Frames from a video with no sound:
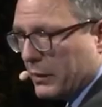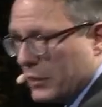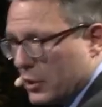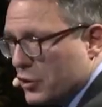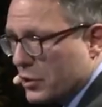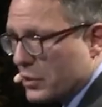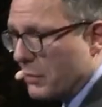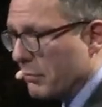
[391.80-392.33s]
the
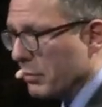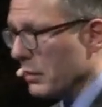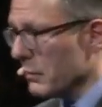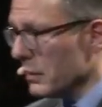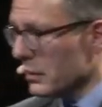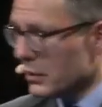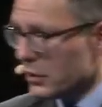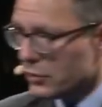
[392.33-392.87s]
dishes and put them
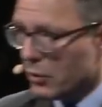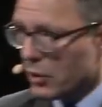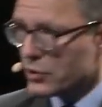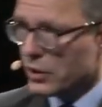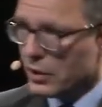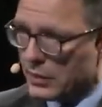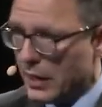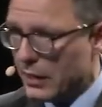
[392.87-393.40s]
in the
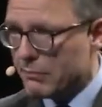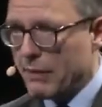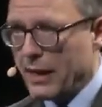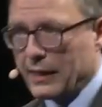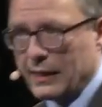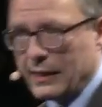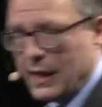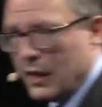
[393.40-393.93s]
dishwasher and then
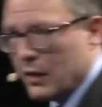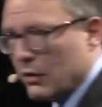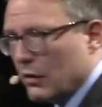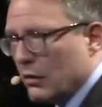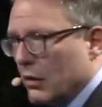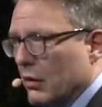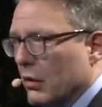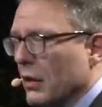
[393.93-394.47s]
back again.
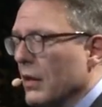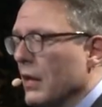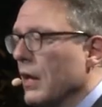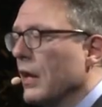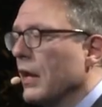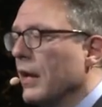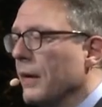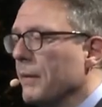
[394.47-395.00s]

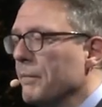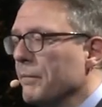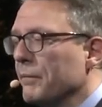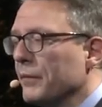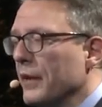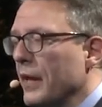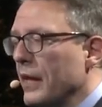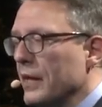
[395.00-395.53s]

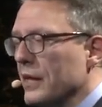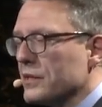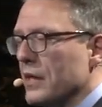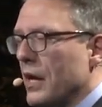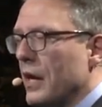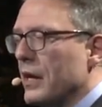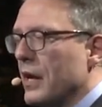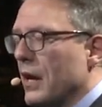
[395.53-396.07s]
And that's
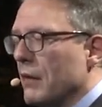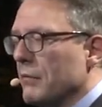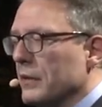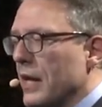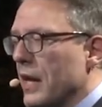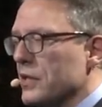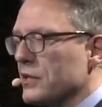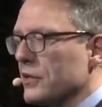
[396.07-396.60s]
an arm
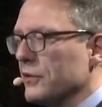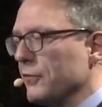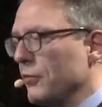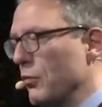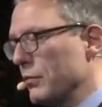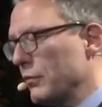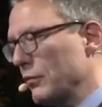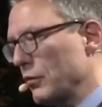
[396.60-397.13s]
that has
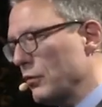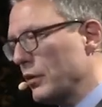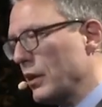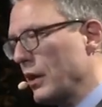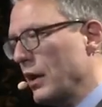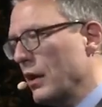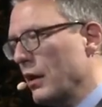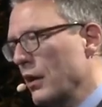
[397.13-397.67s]
transformed, if you
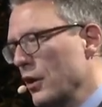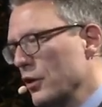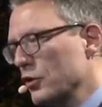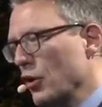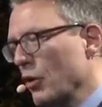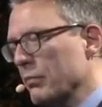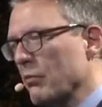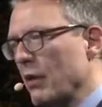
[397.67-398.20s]
look
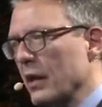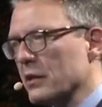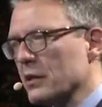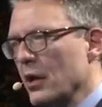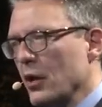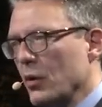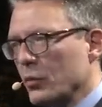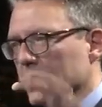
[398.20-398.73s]
top right
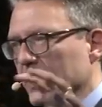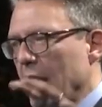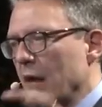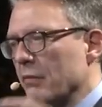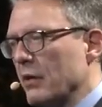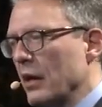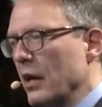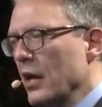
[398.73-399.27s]
with the
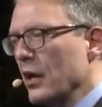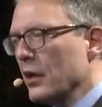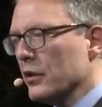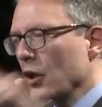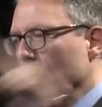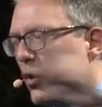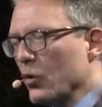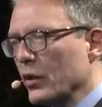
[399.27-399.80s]
camera,
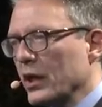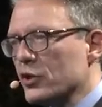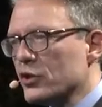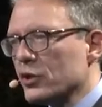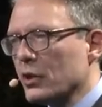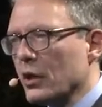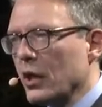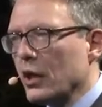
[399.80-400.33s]
the whole
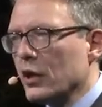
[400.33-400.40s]
kitchen